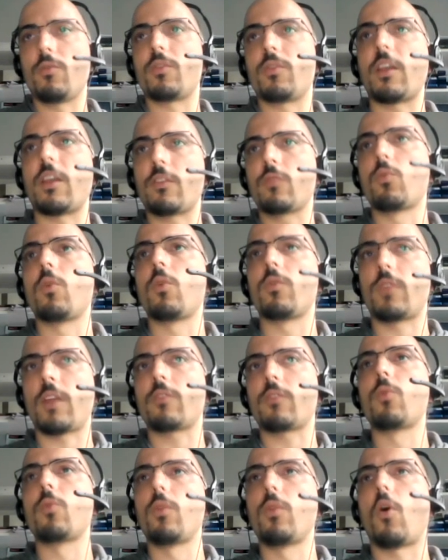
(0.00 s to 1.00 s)

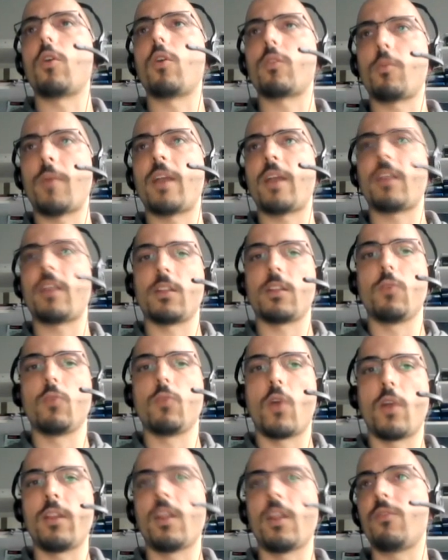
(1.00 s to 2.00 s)
tests will automatically
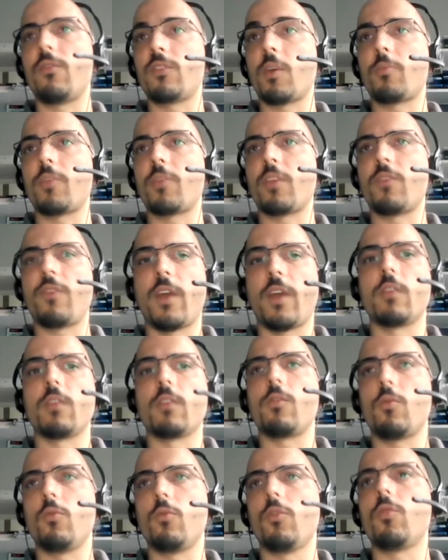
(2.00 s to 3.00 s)
run, and if something
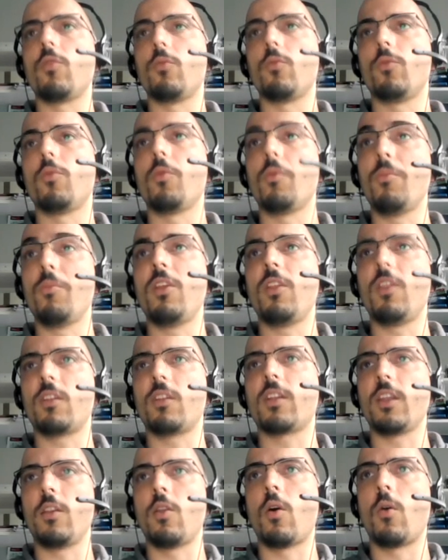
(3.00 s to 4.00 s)
fails, you
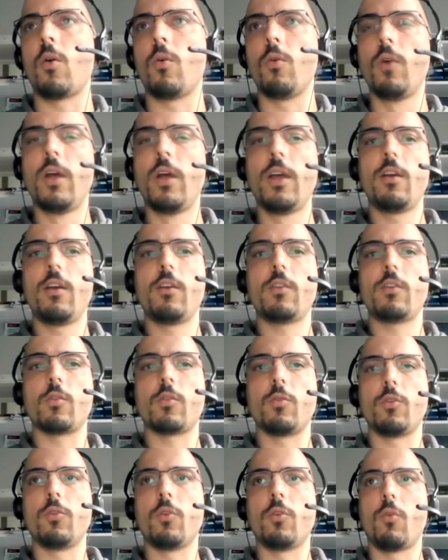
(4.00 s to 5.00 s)
immediately know.
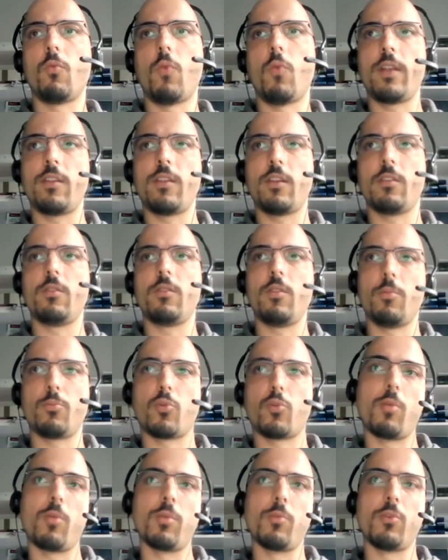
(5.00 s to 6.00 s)
So you know when the
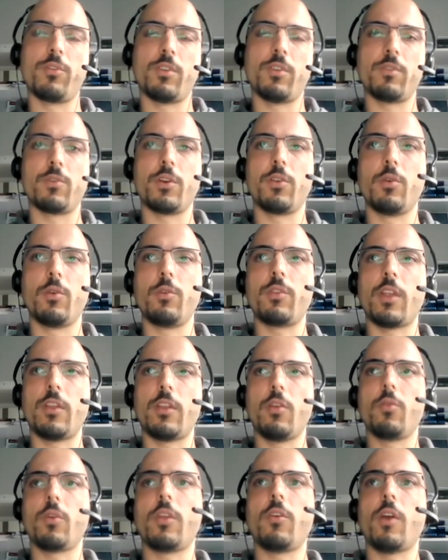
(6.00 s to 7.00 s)
problem was introduced, and
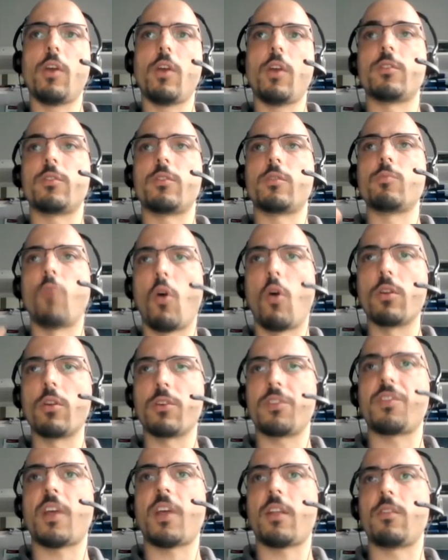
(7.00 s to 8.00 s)
you have a smaller
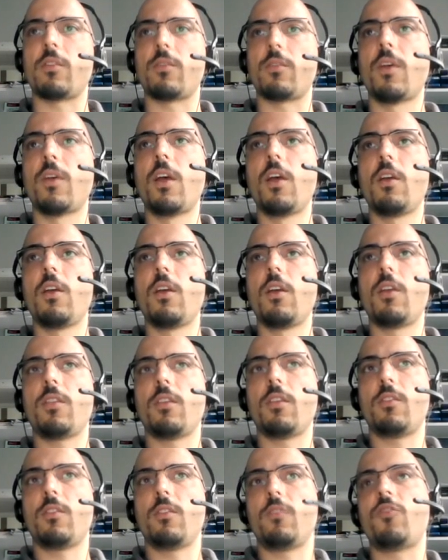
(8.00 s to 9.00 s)
set of
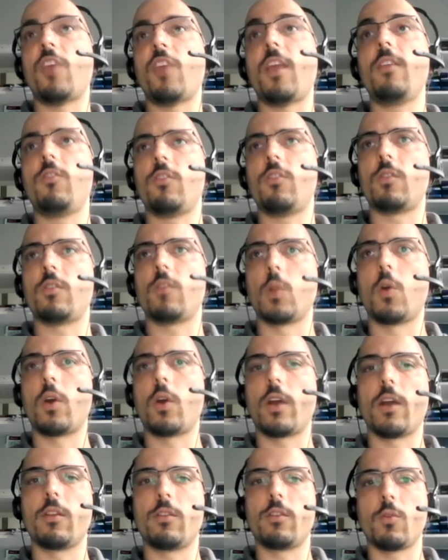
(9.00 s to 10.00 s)
changes to
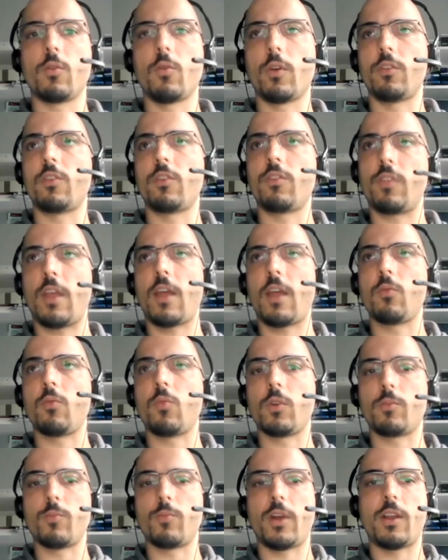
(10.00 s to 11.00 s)
look at to understand
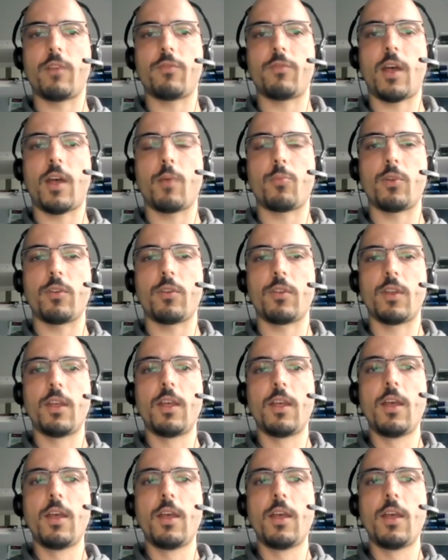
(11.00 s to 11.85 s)
what might have happened.